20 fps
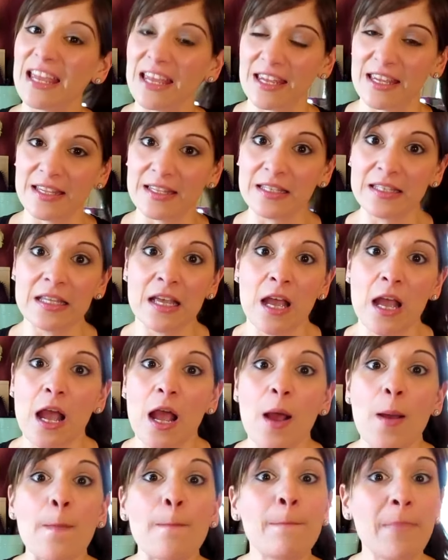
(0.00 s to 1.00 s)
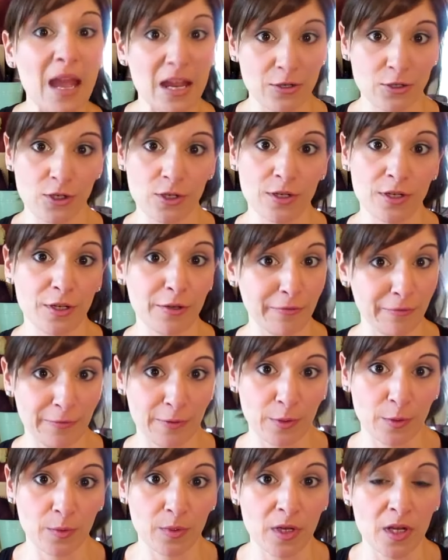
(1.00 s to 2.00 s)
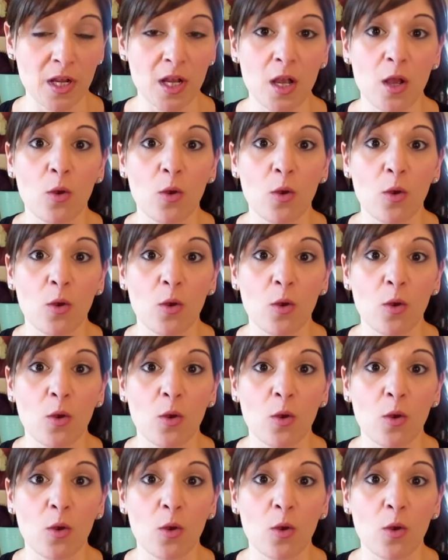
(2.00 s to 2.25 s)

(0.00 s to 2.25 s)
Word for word: is measure your food.